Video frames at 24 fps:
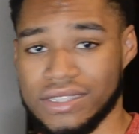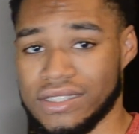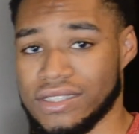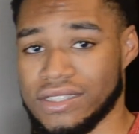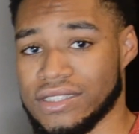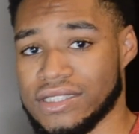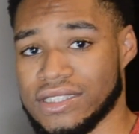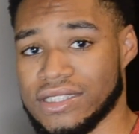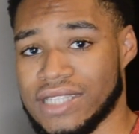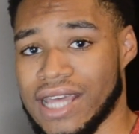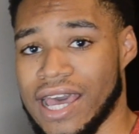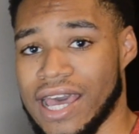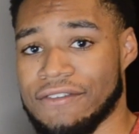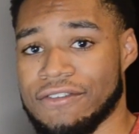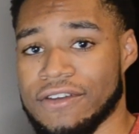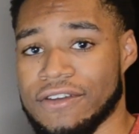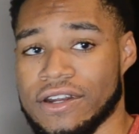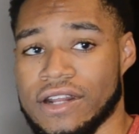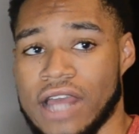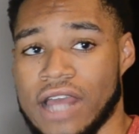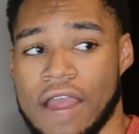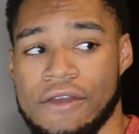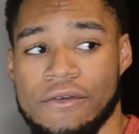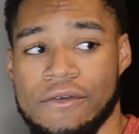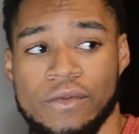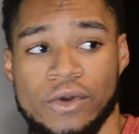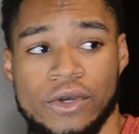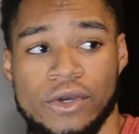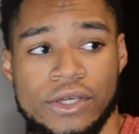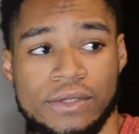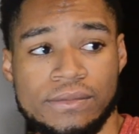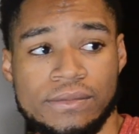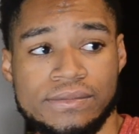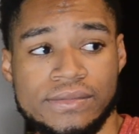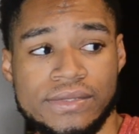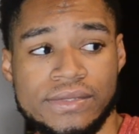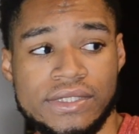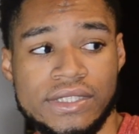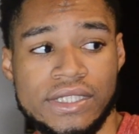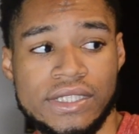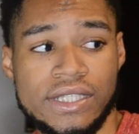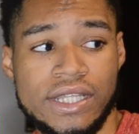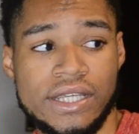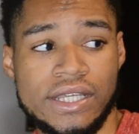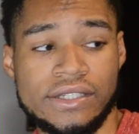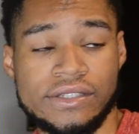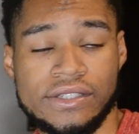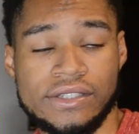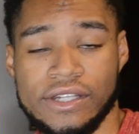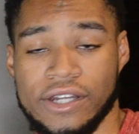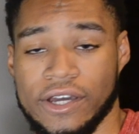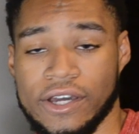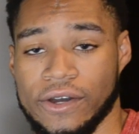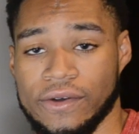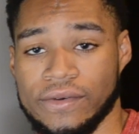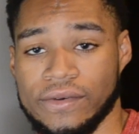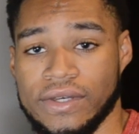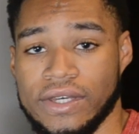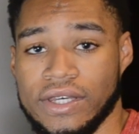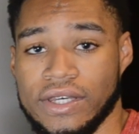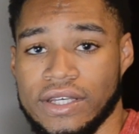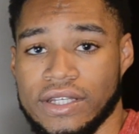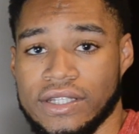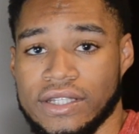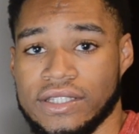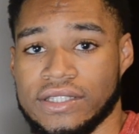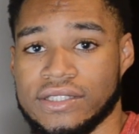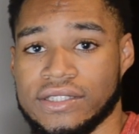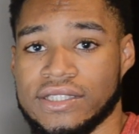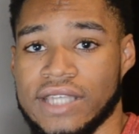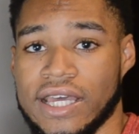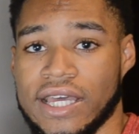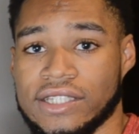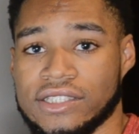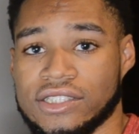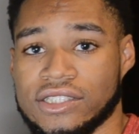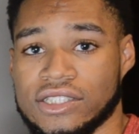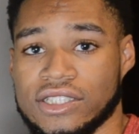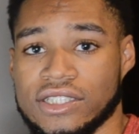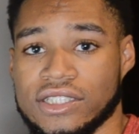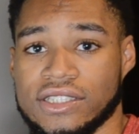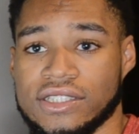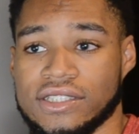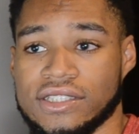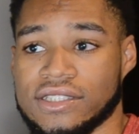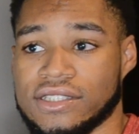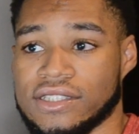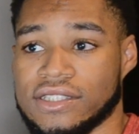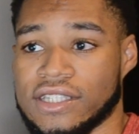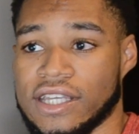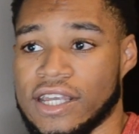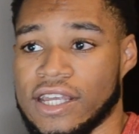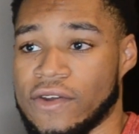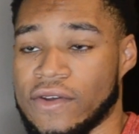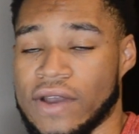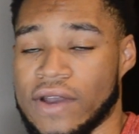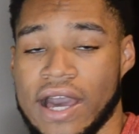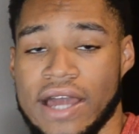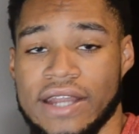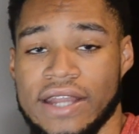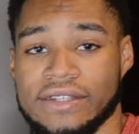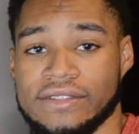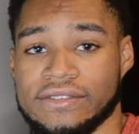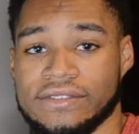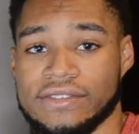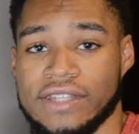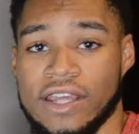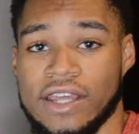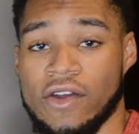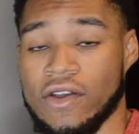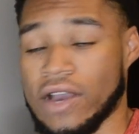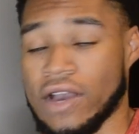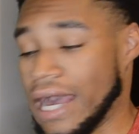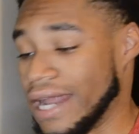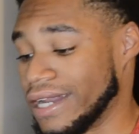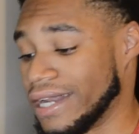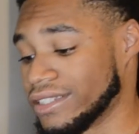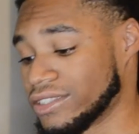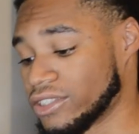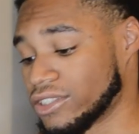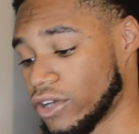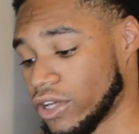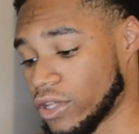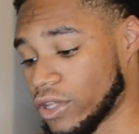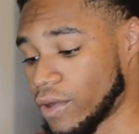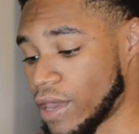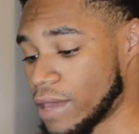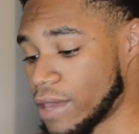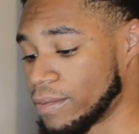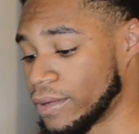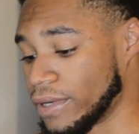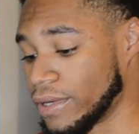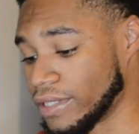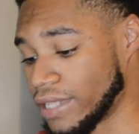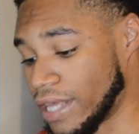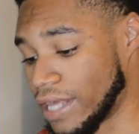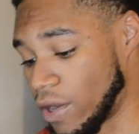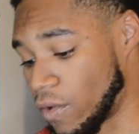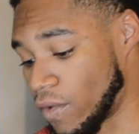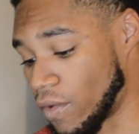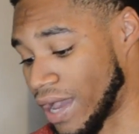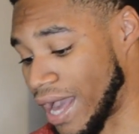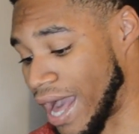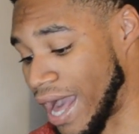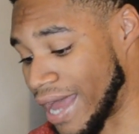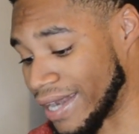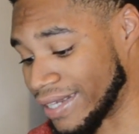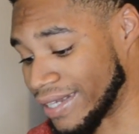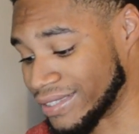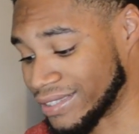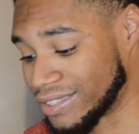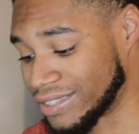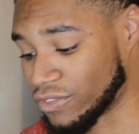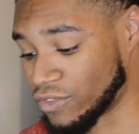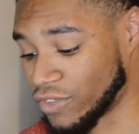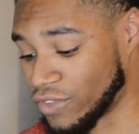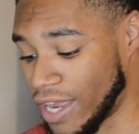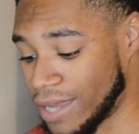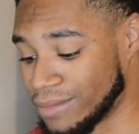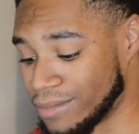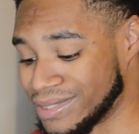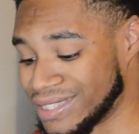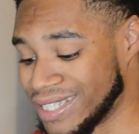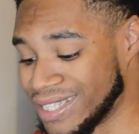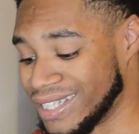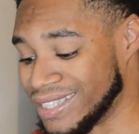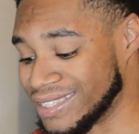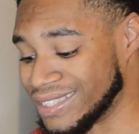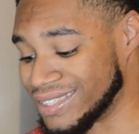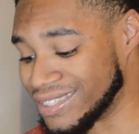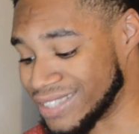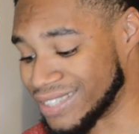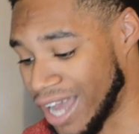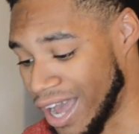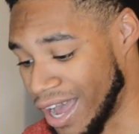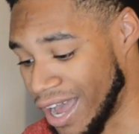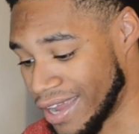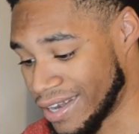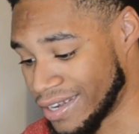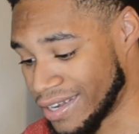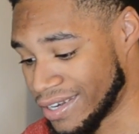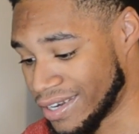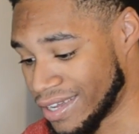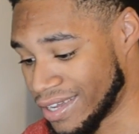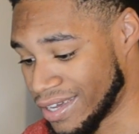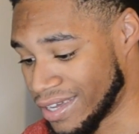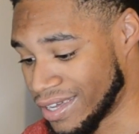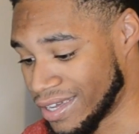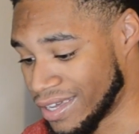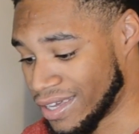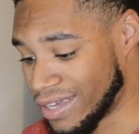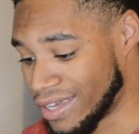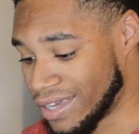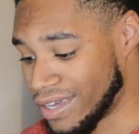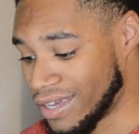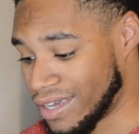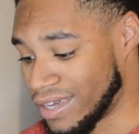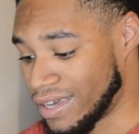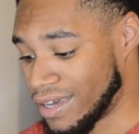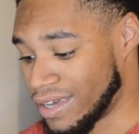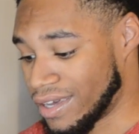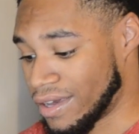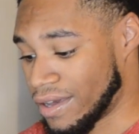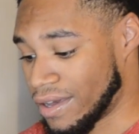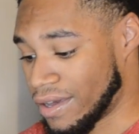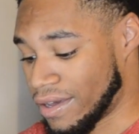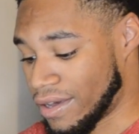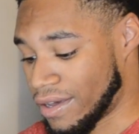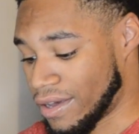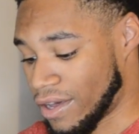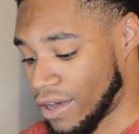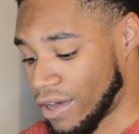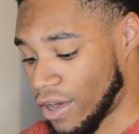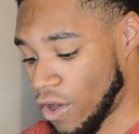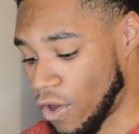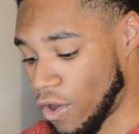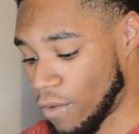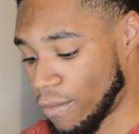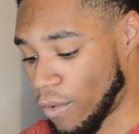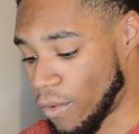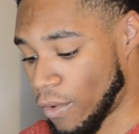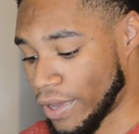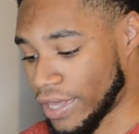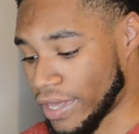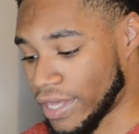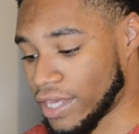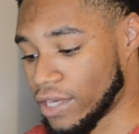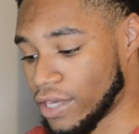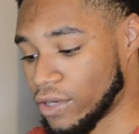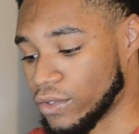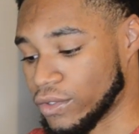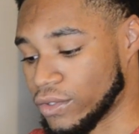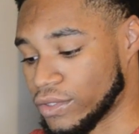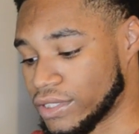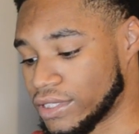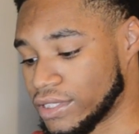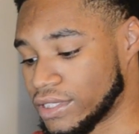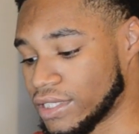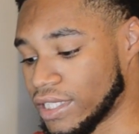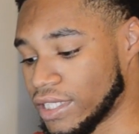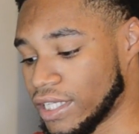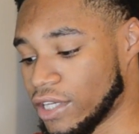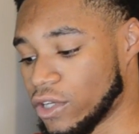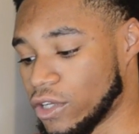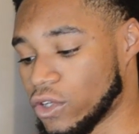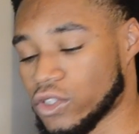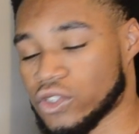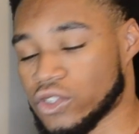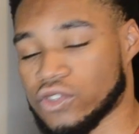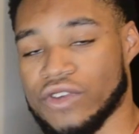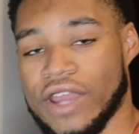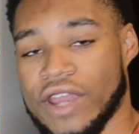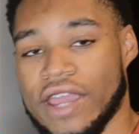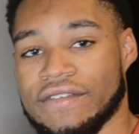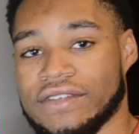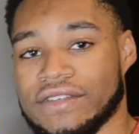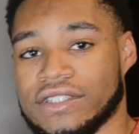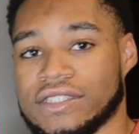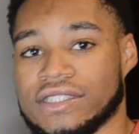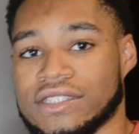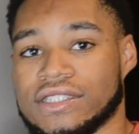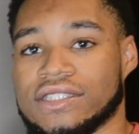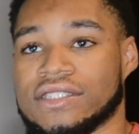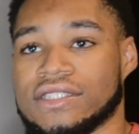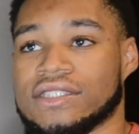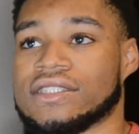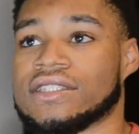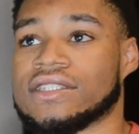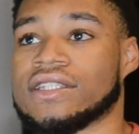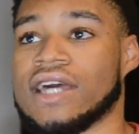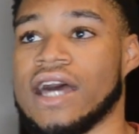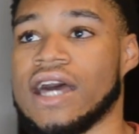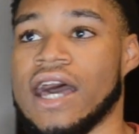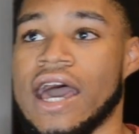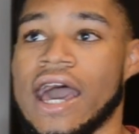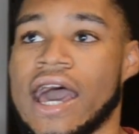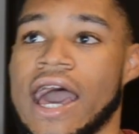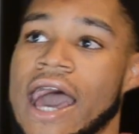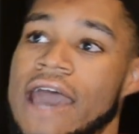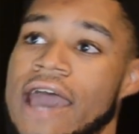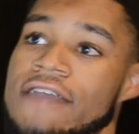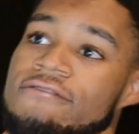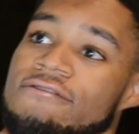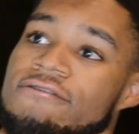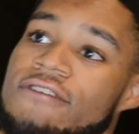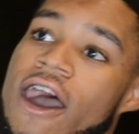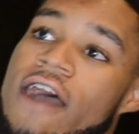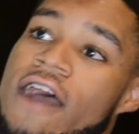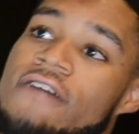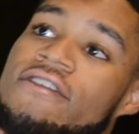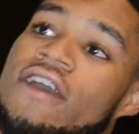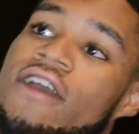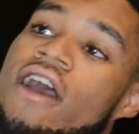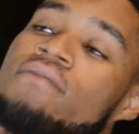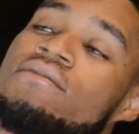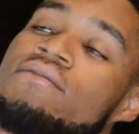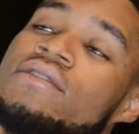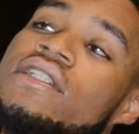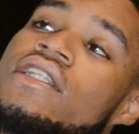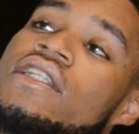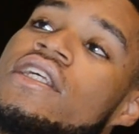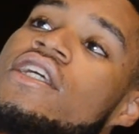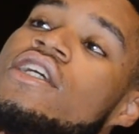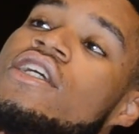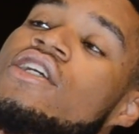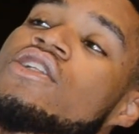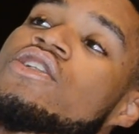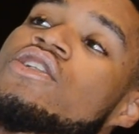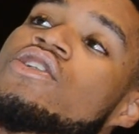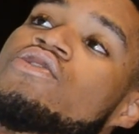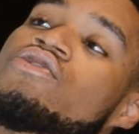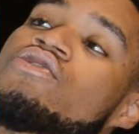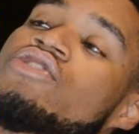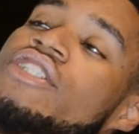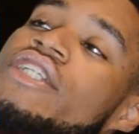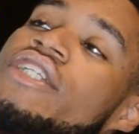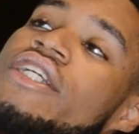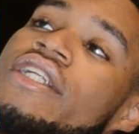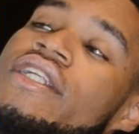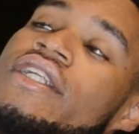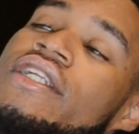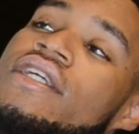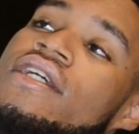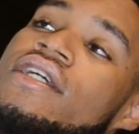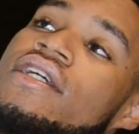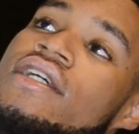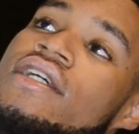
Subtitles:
Stafford, Kyren Williams, and then, The Saints just, they don't got it. They don't got it. There's no other way to put it. They don't got it. Rams get it done. Oh boy, Eagles. Eagles, Ravens. I've come to the conclusion